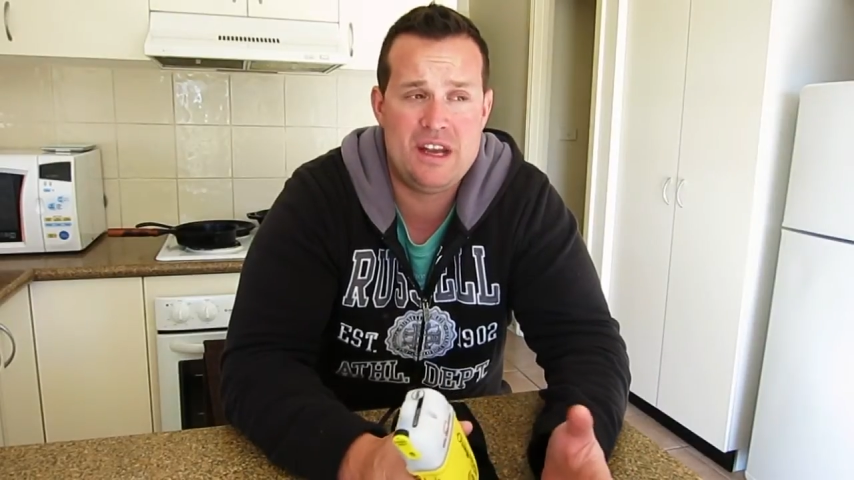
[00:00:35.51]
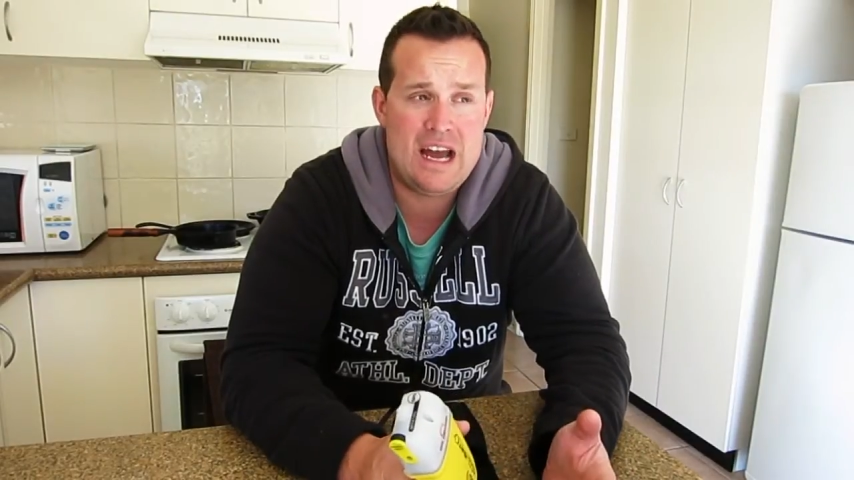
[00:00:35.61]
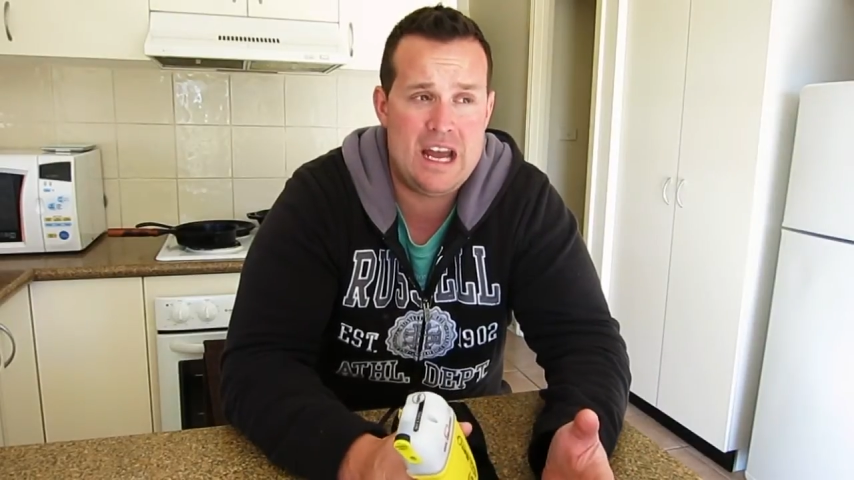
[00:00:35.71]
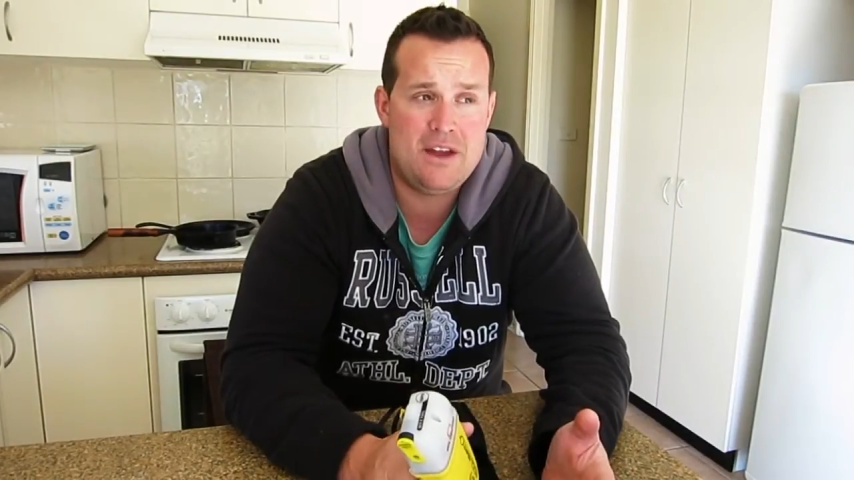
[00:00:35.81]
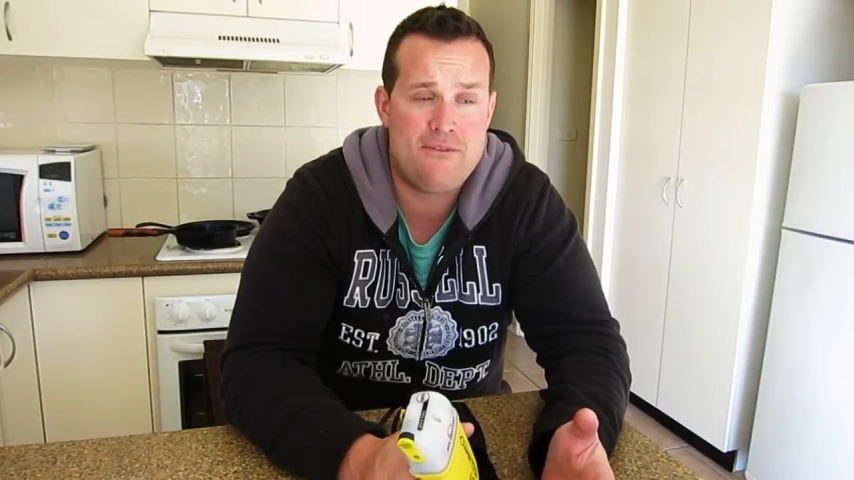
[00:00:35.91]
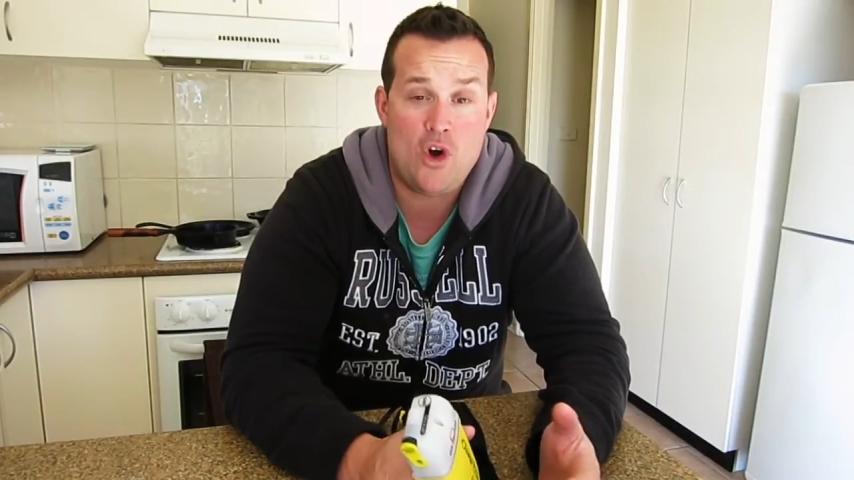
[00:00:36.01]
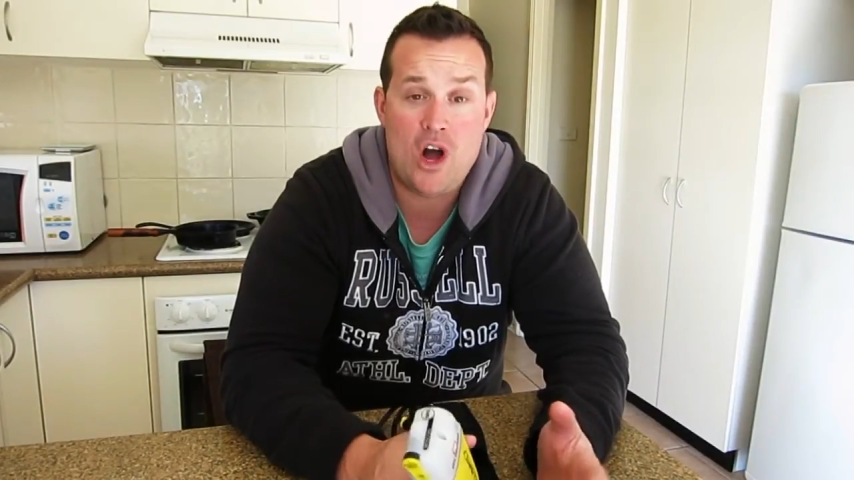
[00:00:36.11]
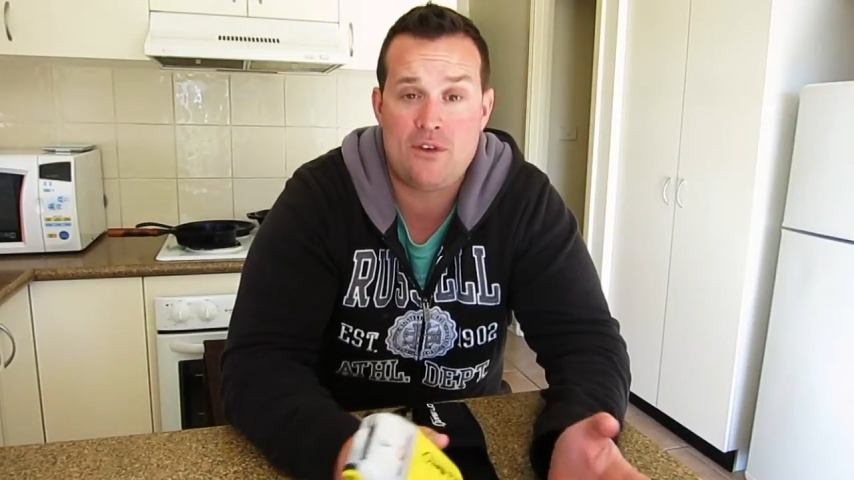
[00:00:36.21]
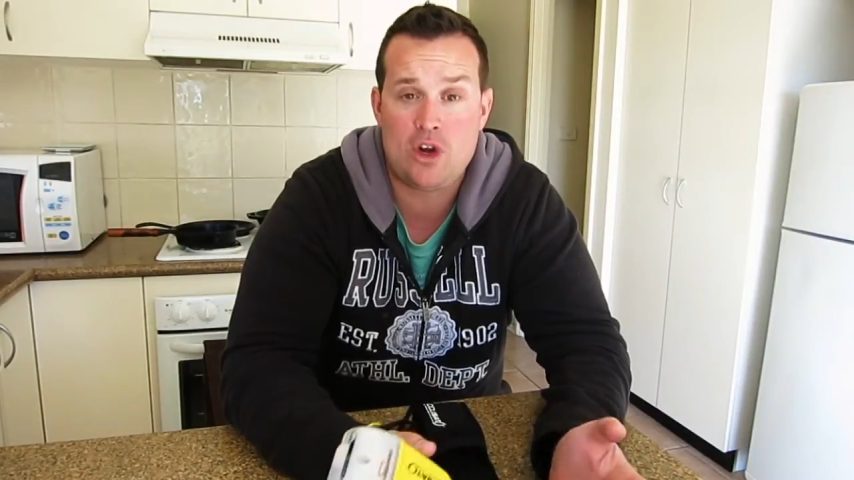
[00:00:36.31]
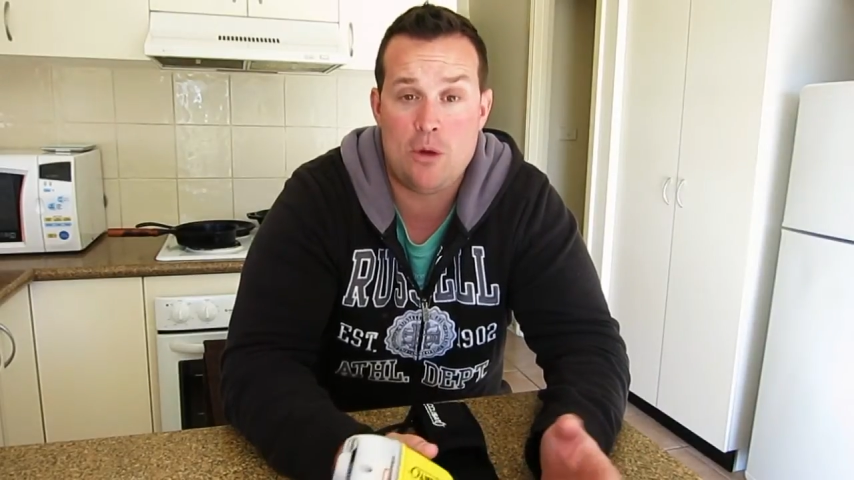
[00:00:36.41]
a
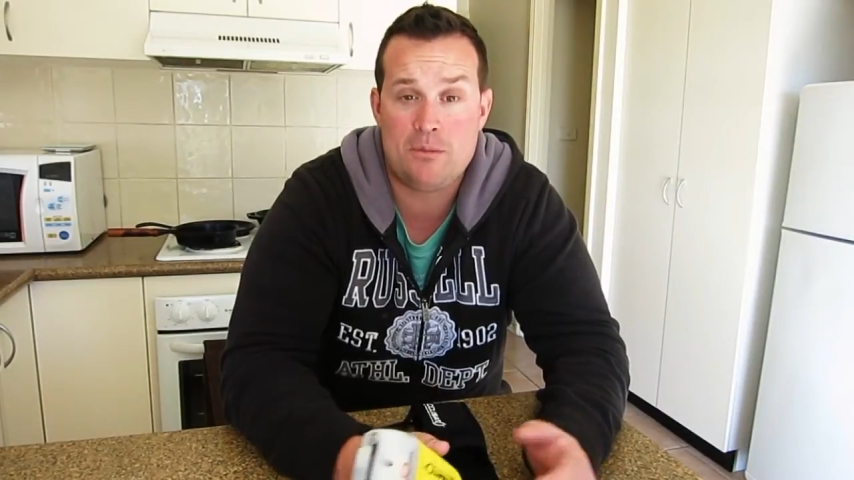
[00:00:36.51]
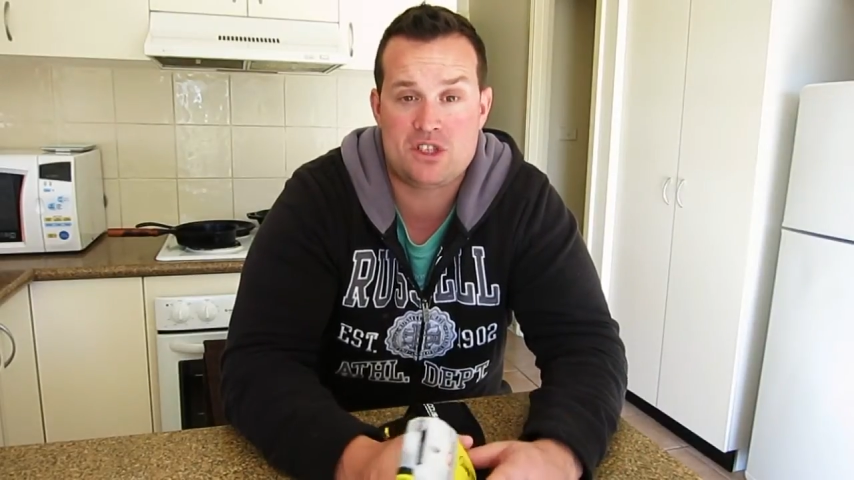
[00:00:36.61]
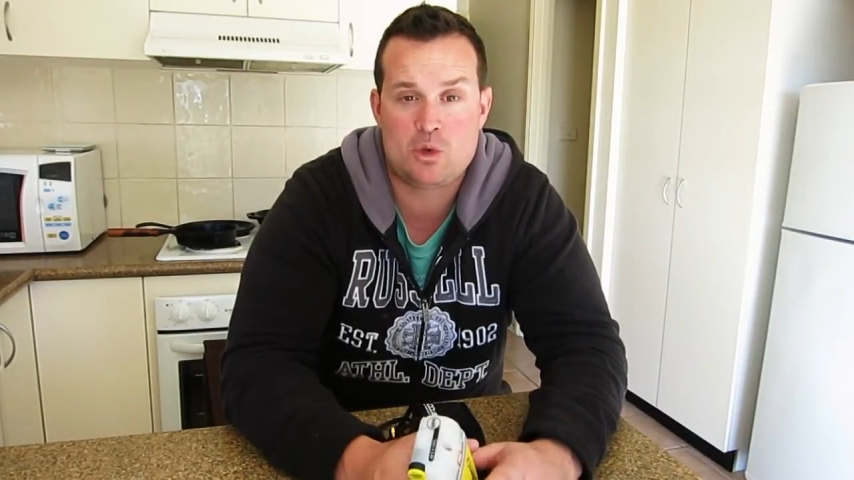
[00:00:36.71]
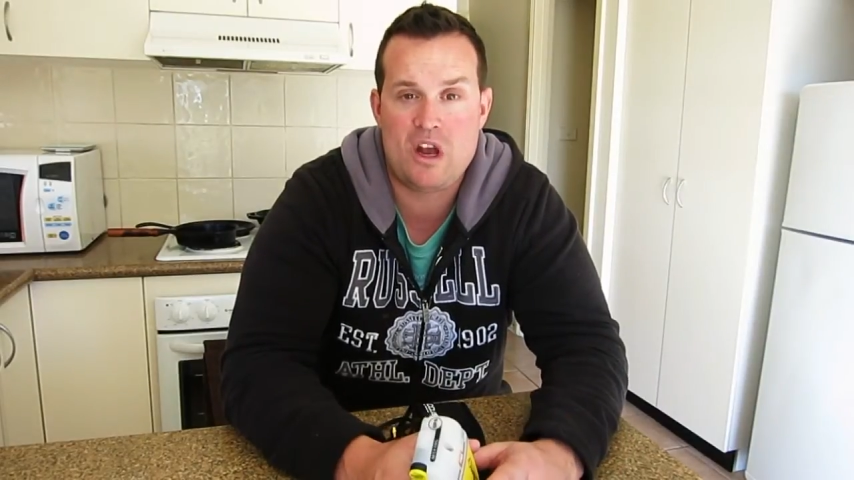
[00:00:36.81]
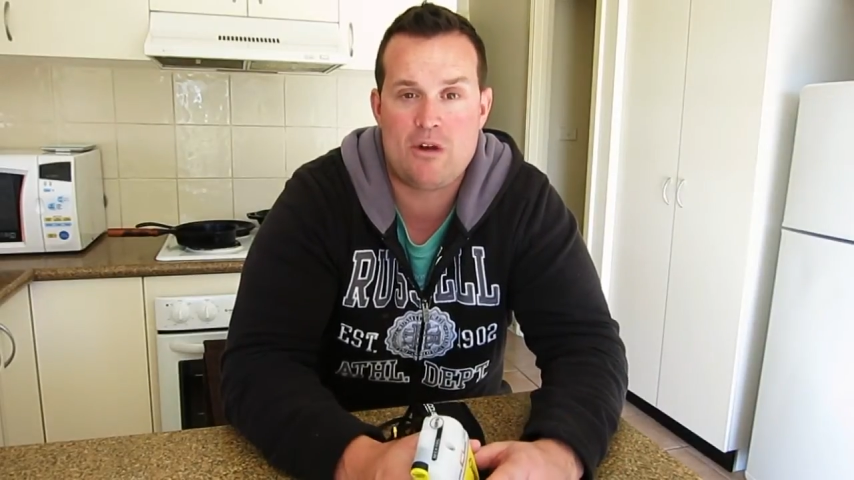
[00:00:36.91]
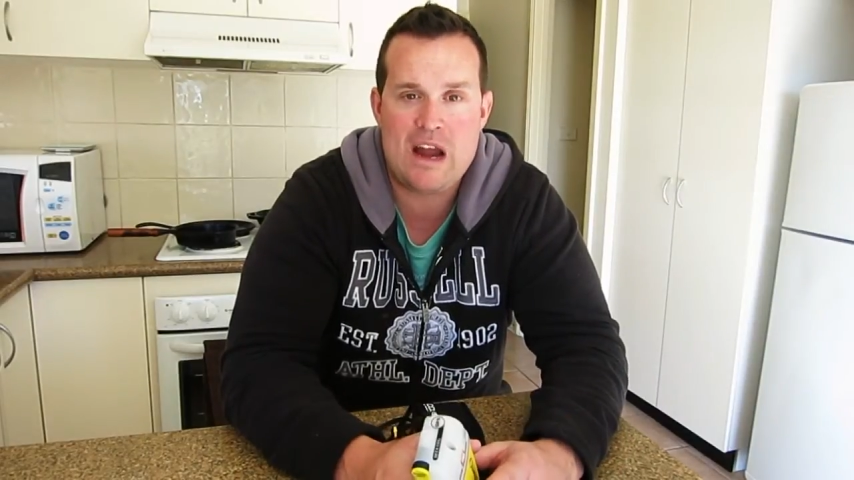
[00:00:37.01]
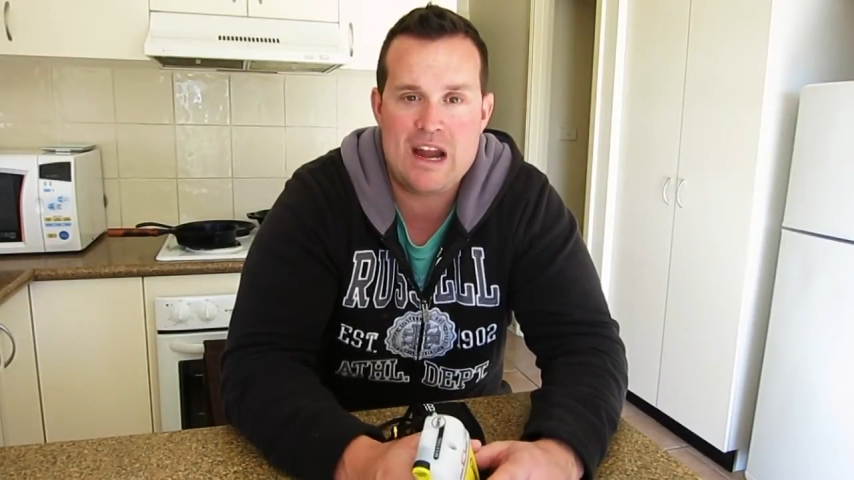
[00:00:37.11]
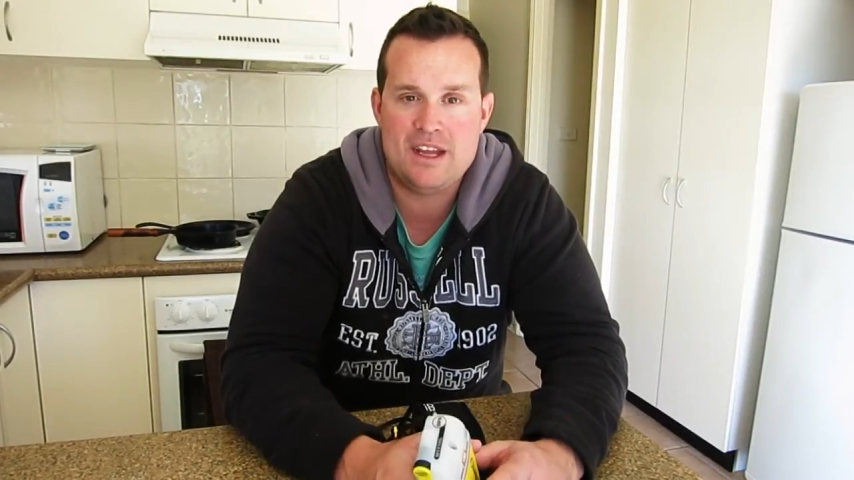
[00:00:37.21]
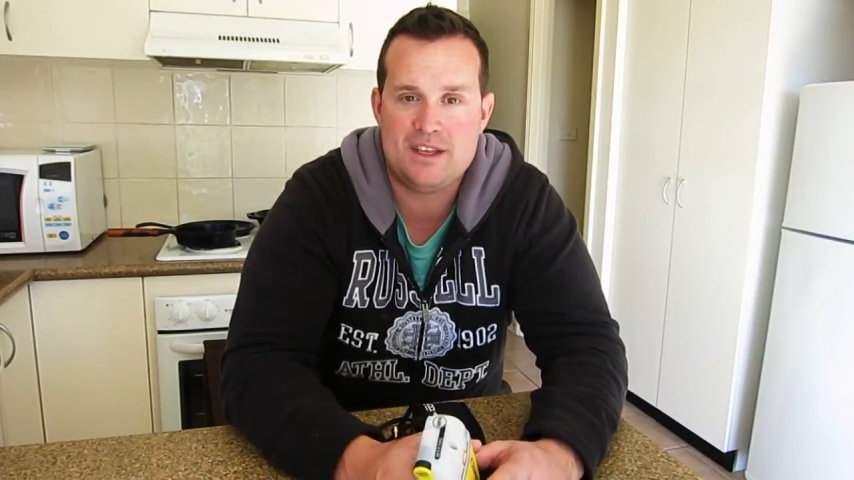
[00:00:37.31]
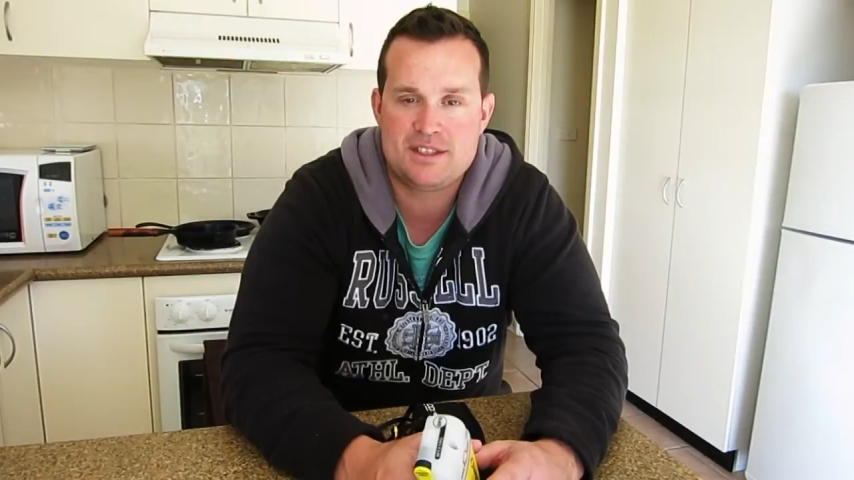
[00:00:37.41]
5 kilometer square
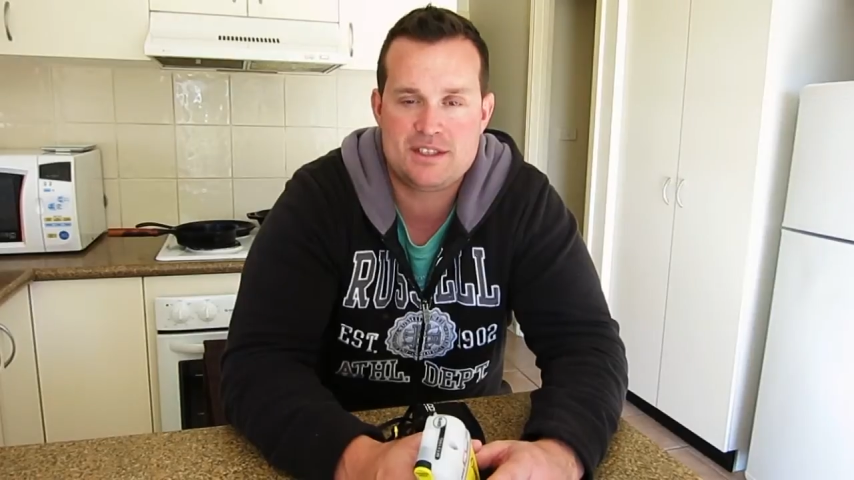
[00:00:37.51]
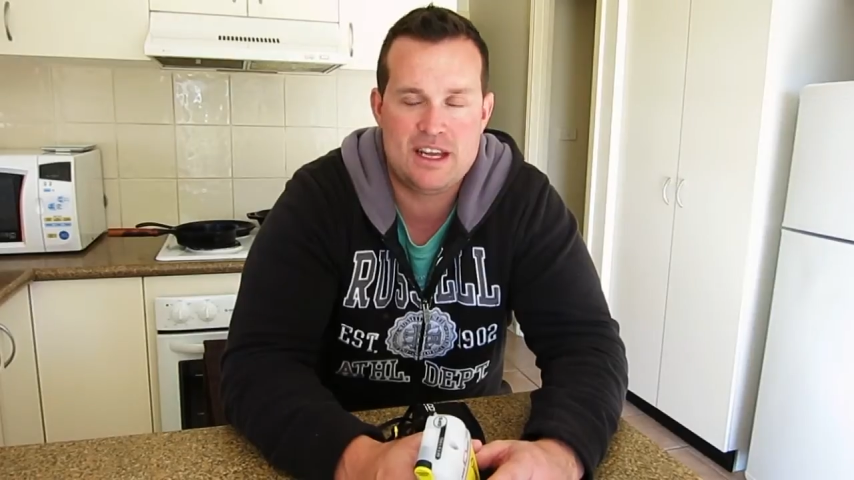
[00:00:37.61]
radius.